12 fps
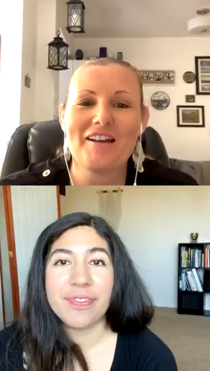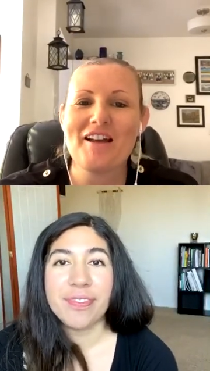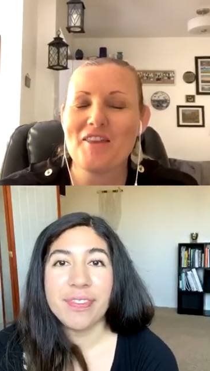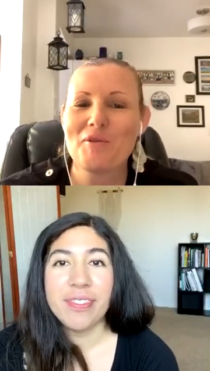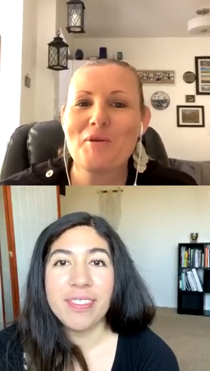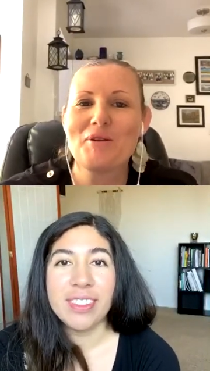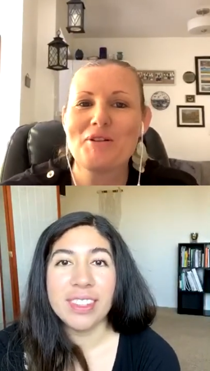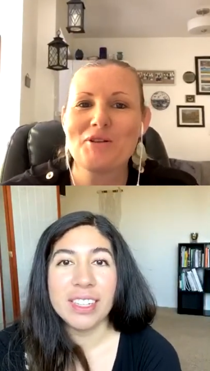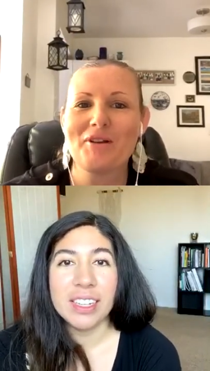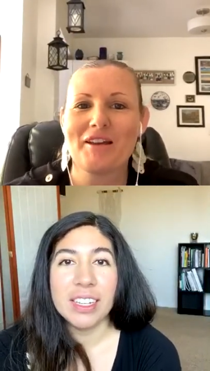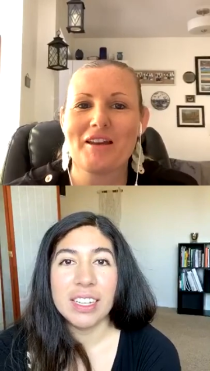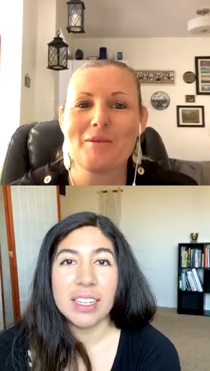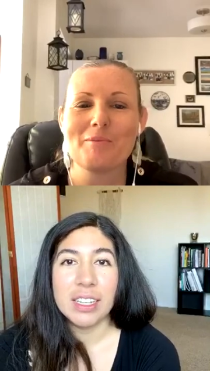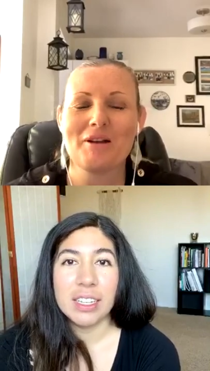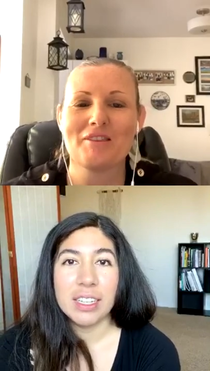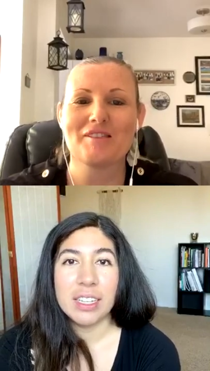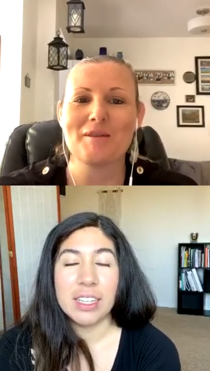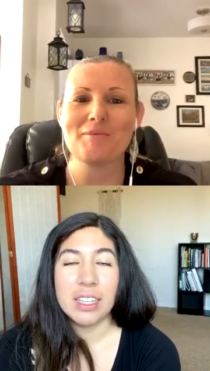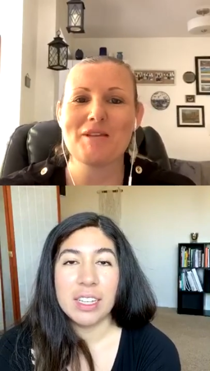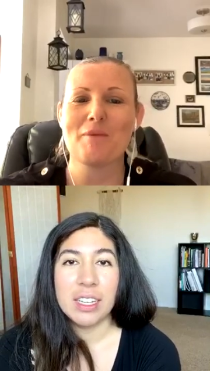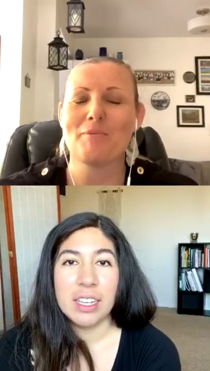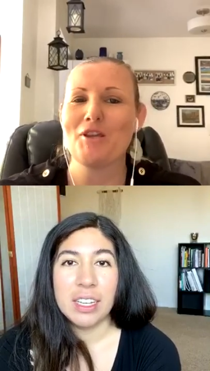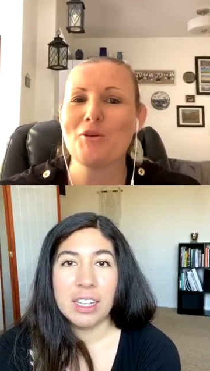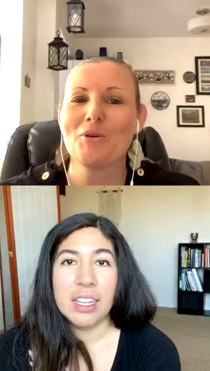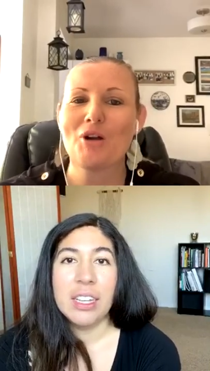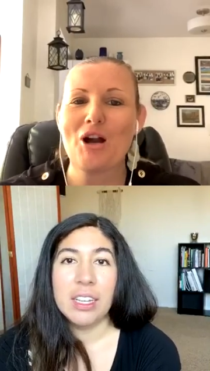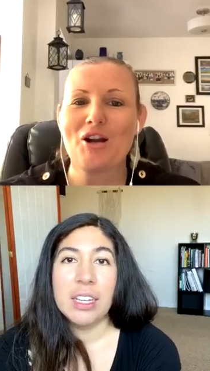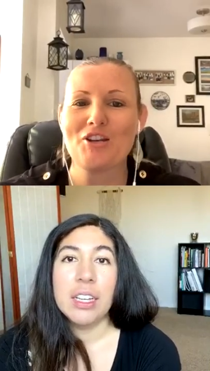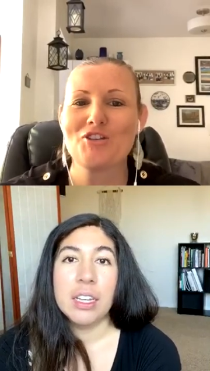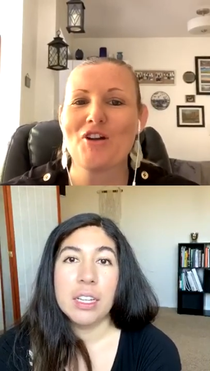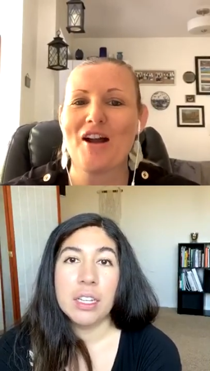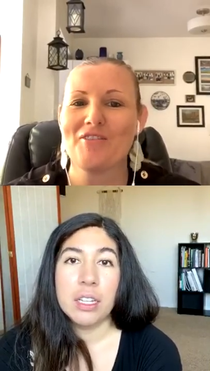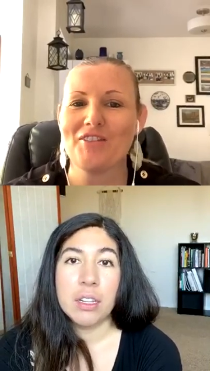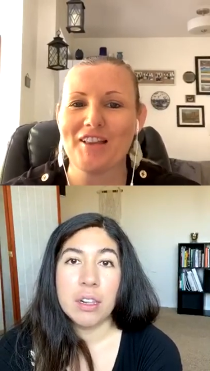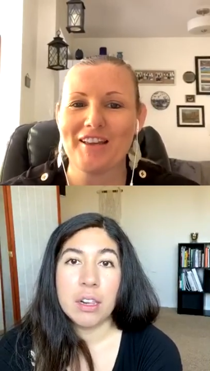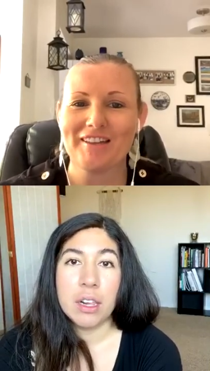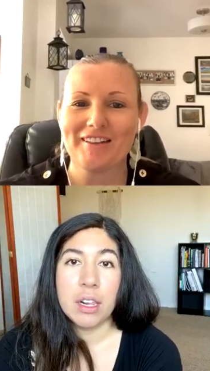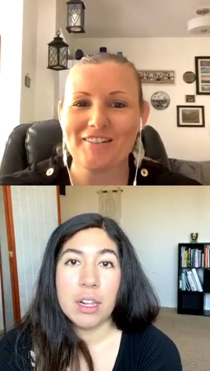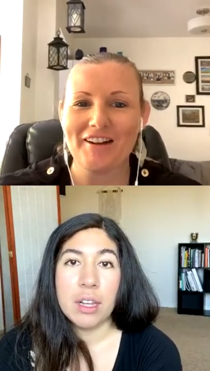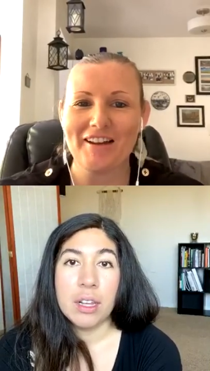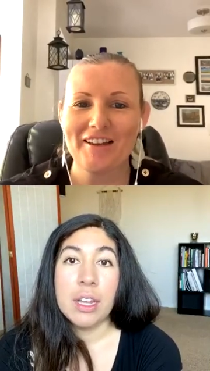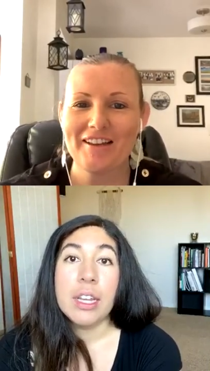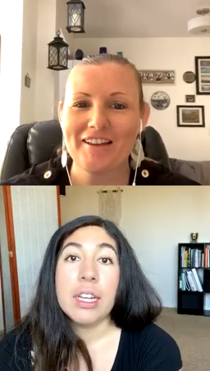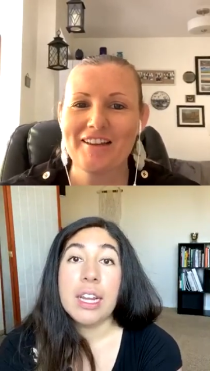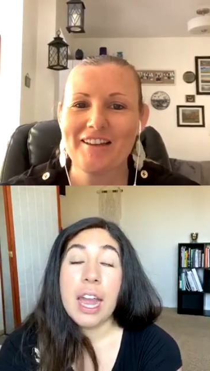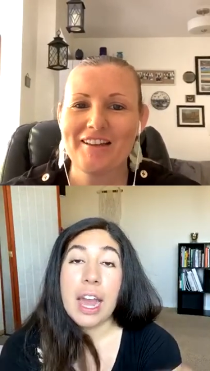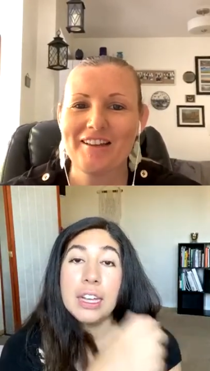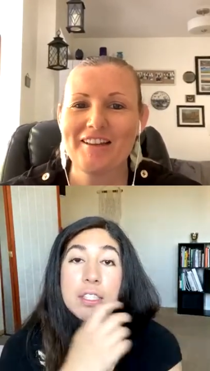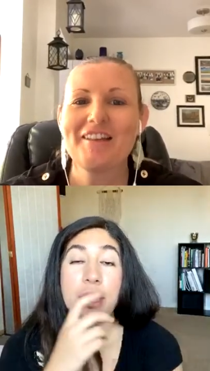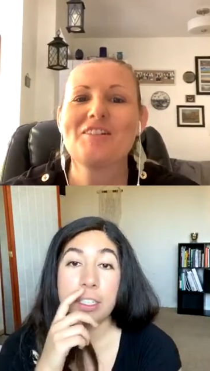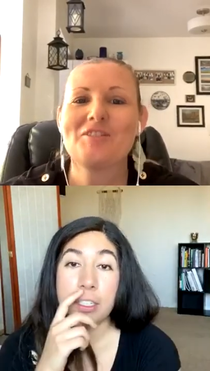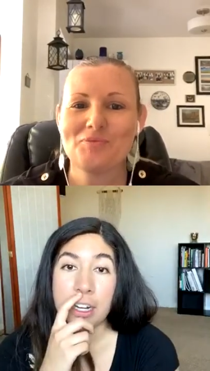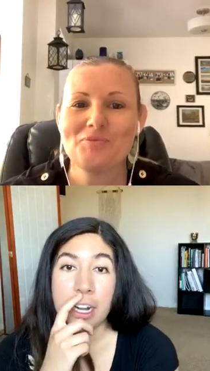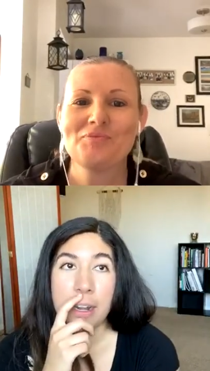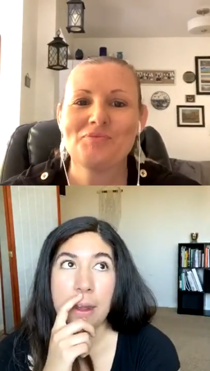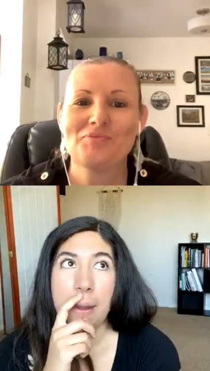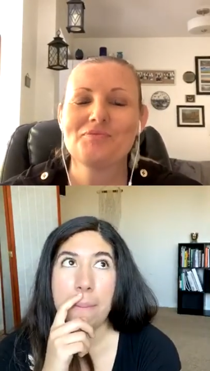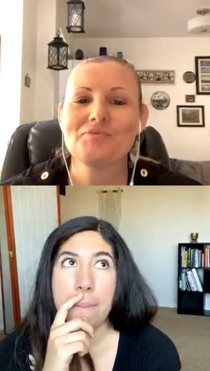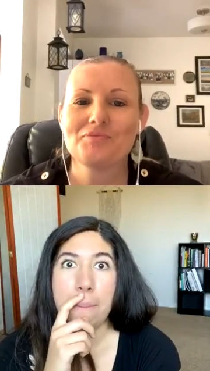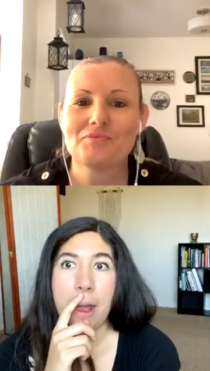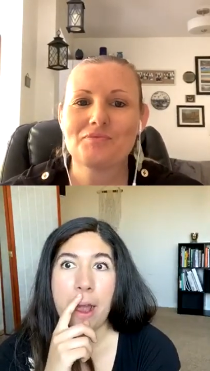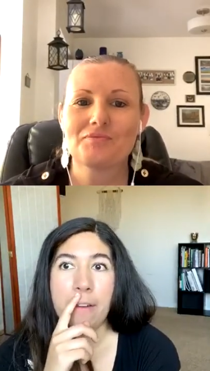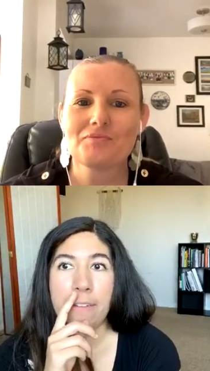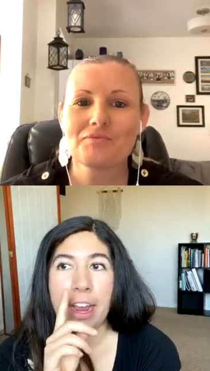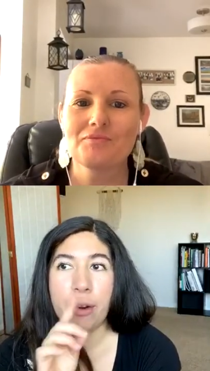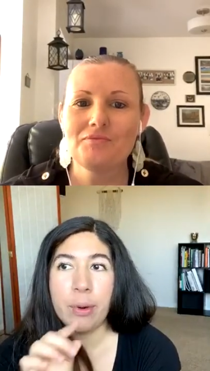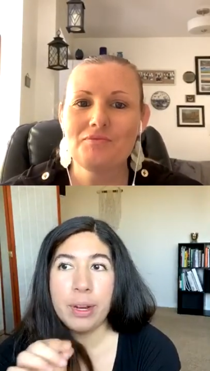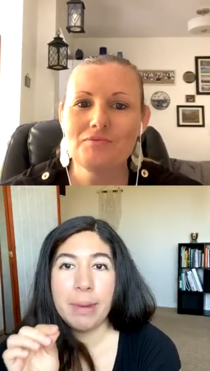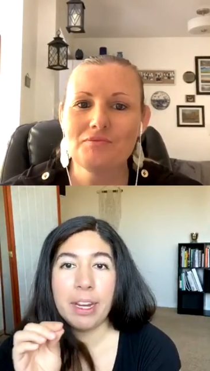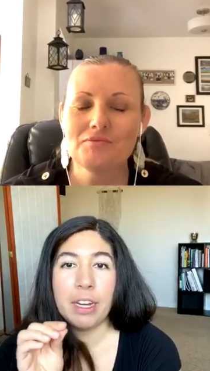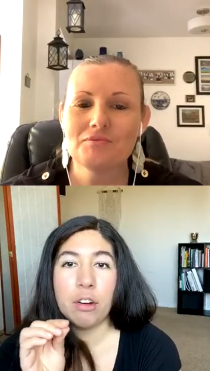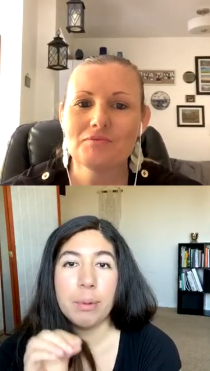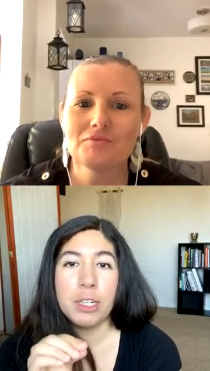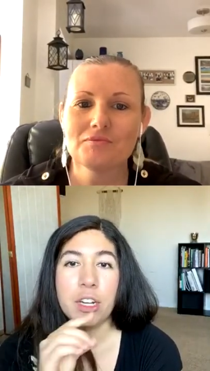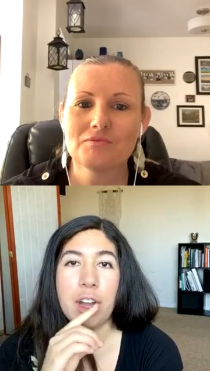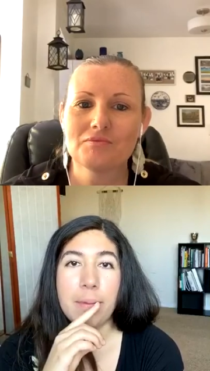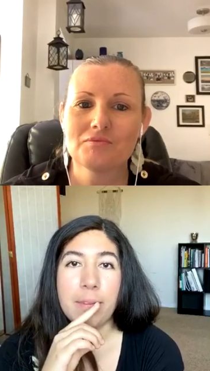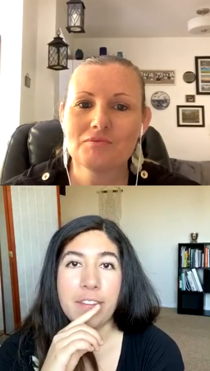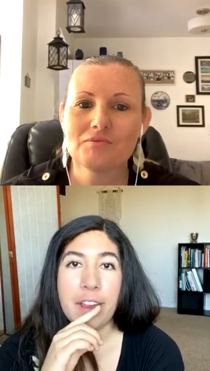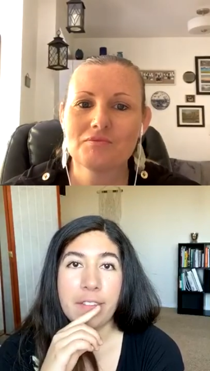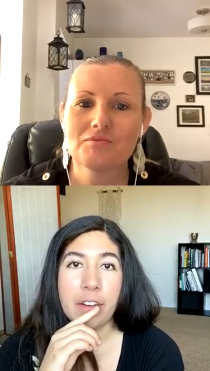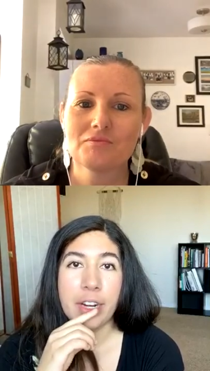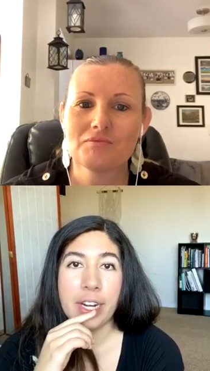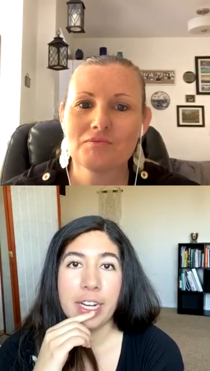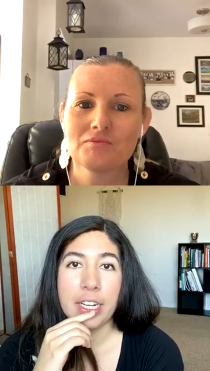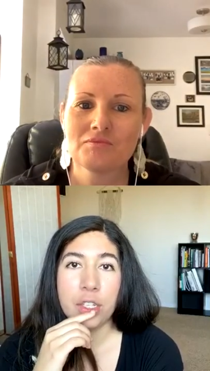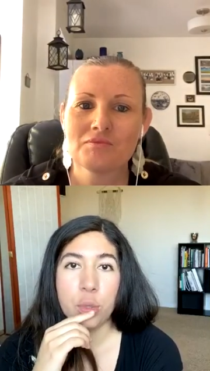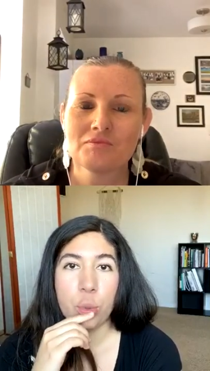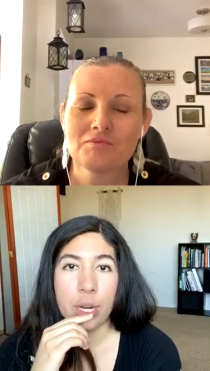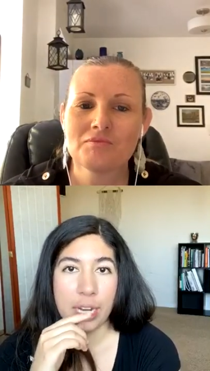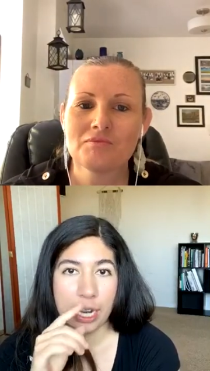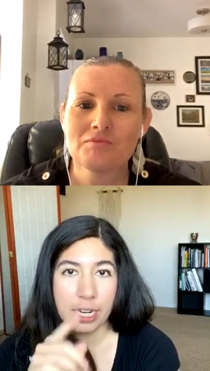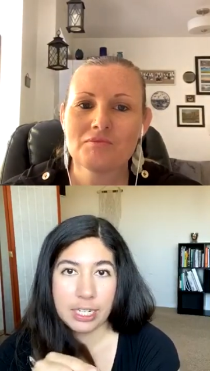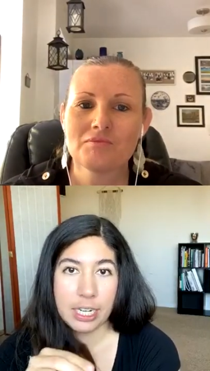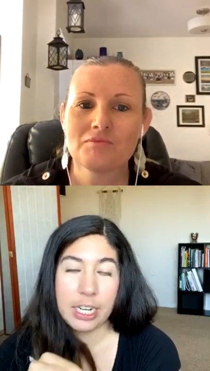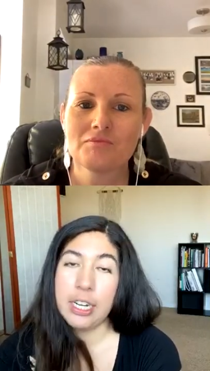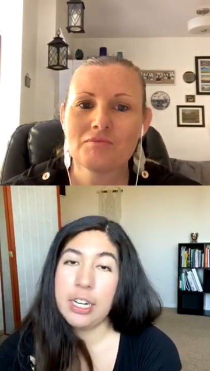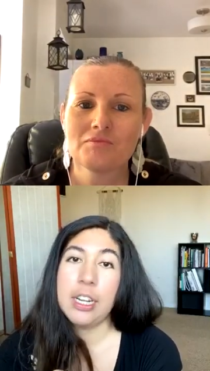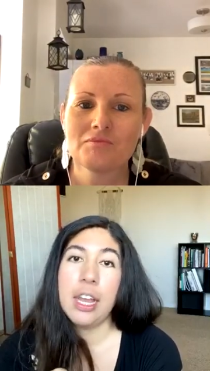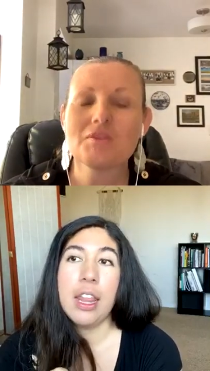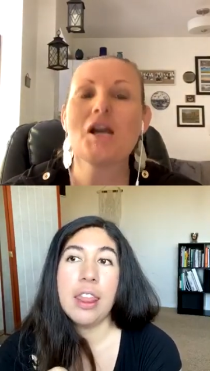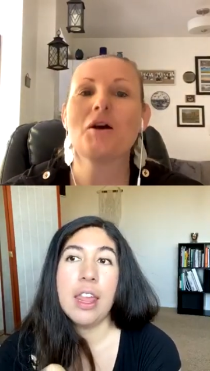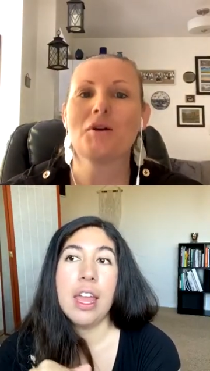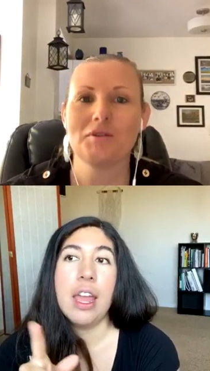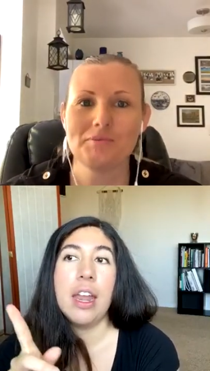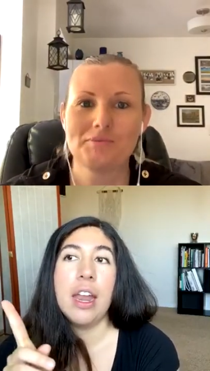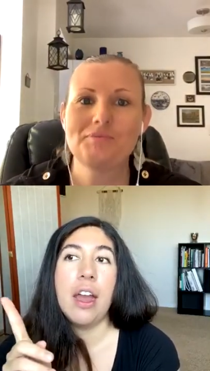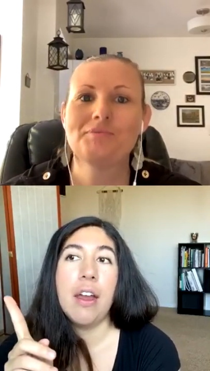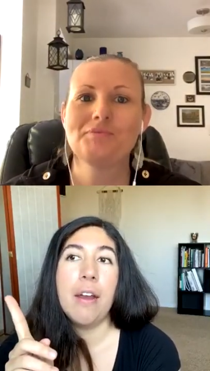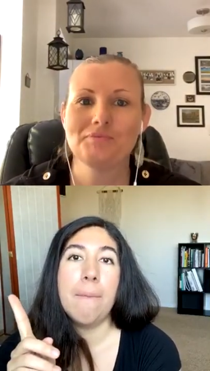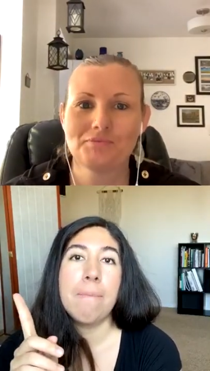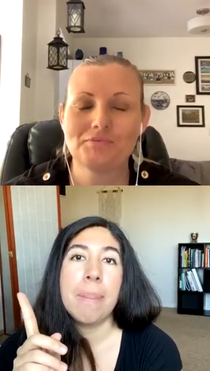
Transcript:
Speaker 1: think we were doing it at about the same time, but you were already traveling, right?
Speaker 2: Yeah, so I started. My, I quit my corporate job February 2018, and then okay. um,